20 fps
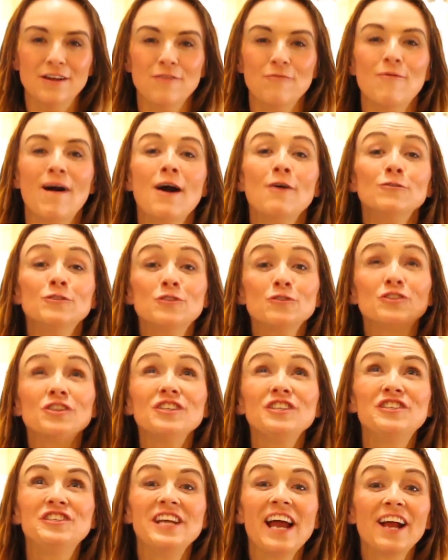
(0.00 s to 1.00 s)
Wow, so
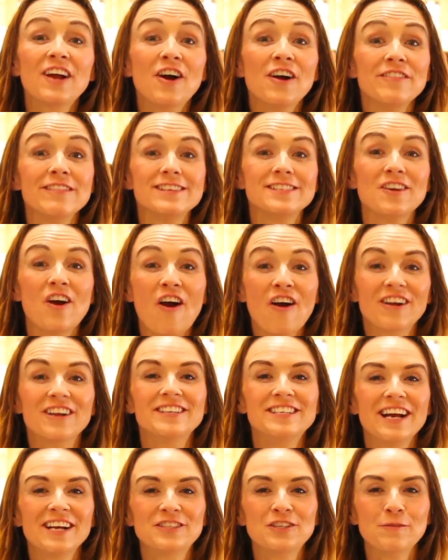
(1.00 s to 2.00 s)
just check out this
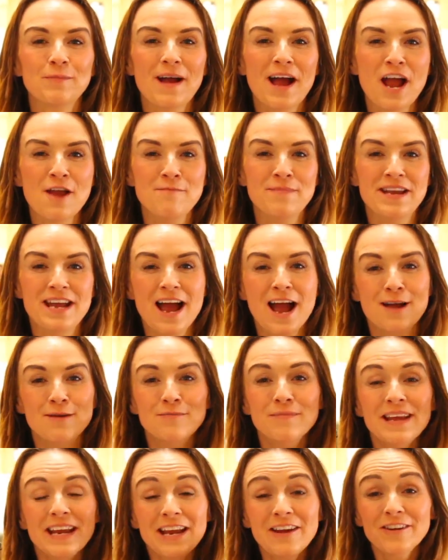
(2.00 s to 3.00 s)
architecture behind me.
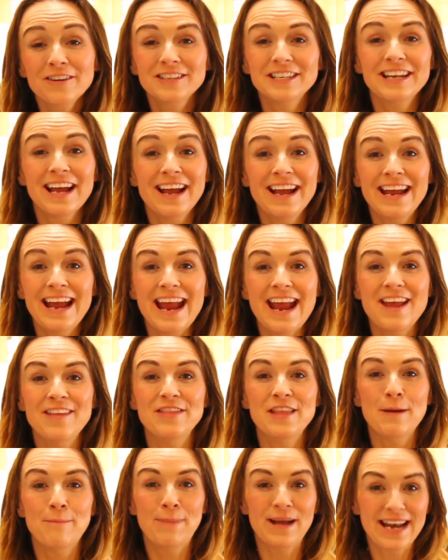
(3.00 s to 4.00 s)
I'm here today
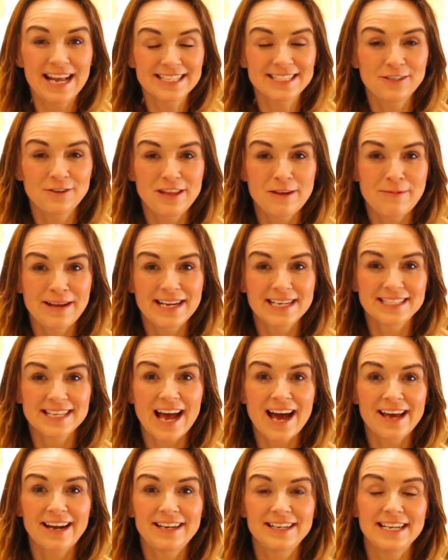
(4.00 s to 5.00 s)
in the Palacio de Bellas
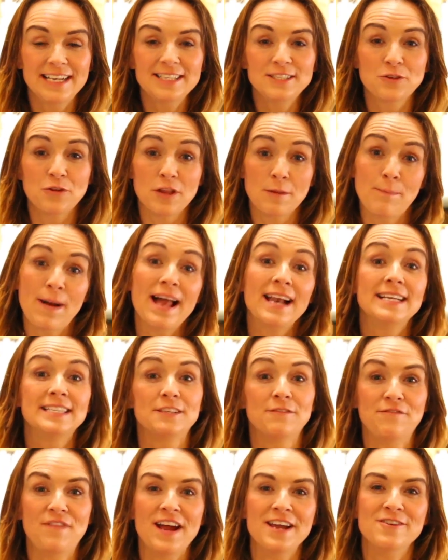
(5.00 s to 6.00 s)
Artes, or the
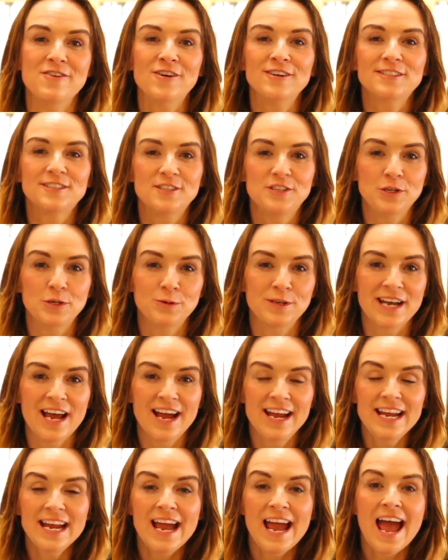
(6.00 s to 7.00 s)
Palace of Fine Arts to you and
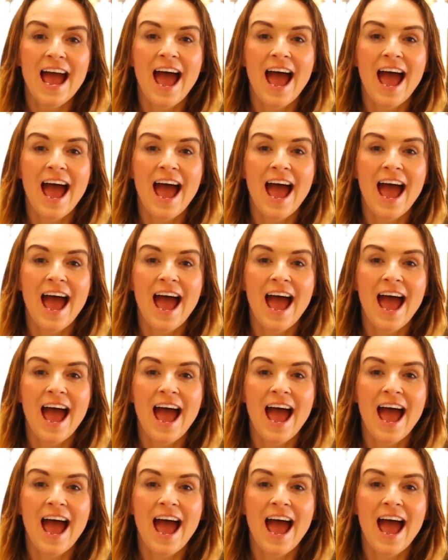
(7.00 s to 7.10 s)
I.